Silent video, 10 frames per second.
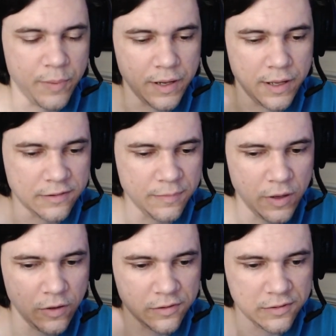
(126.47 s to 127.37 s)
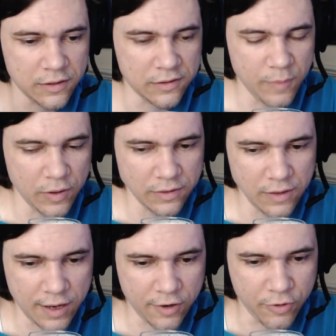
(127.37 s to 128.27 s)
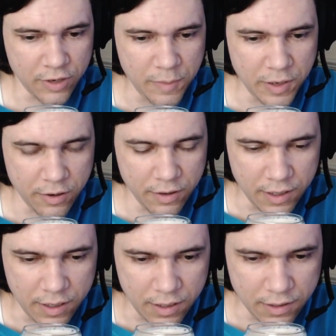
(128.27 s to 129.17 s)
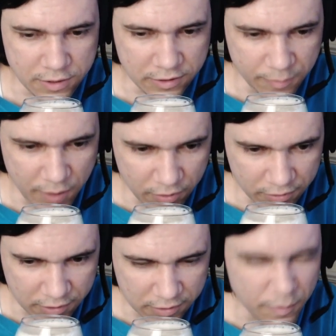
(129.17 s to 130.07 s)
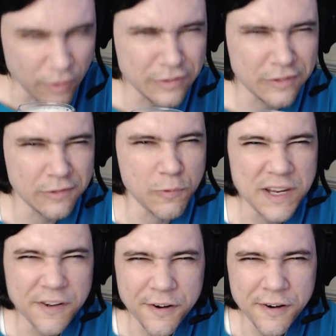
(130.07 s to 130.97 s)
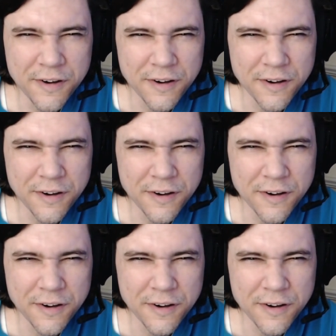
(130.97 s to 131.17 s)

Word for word: but it smells it smells a lot creamier, and it just smells it smells sweeter.